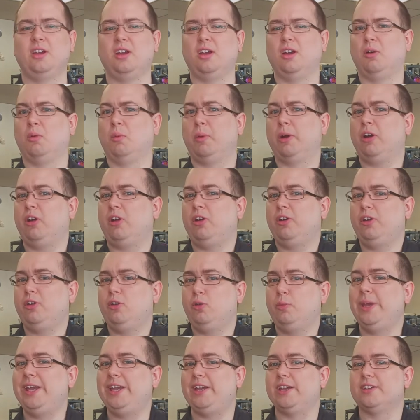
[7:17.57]
Where are
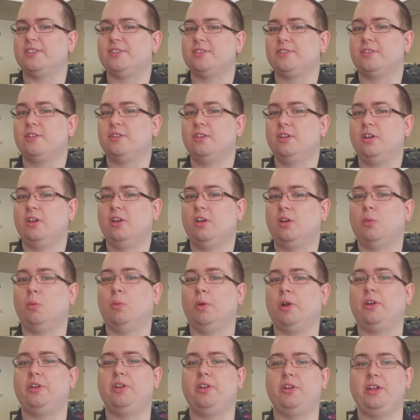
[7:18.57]
you weakest?
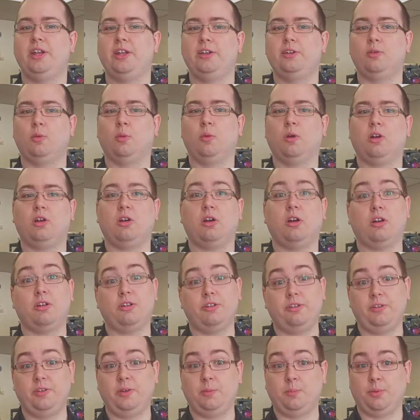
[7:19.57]
Where do you need to work
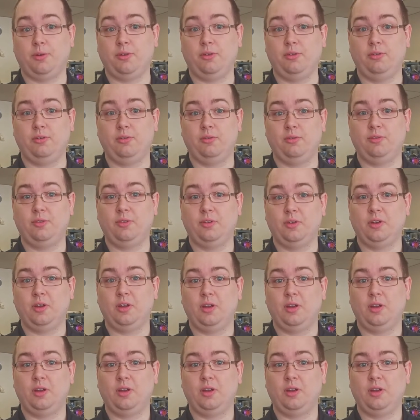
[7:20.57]
harder to improve?